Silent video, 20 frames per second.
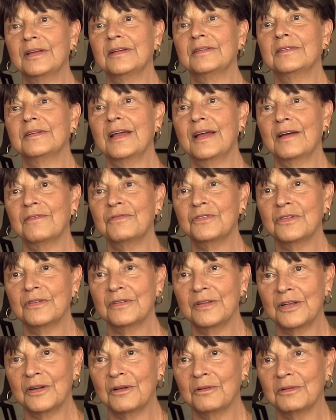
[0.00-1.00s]
and
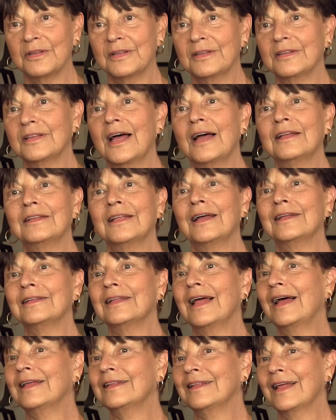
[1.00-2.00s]
after you know the la la
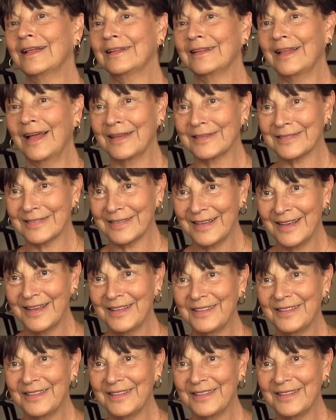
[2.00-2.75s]
la la las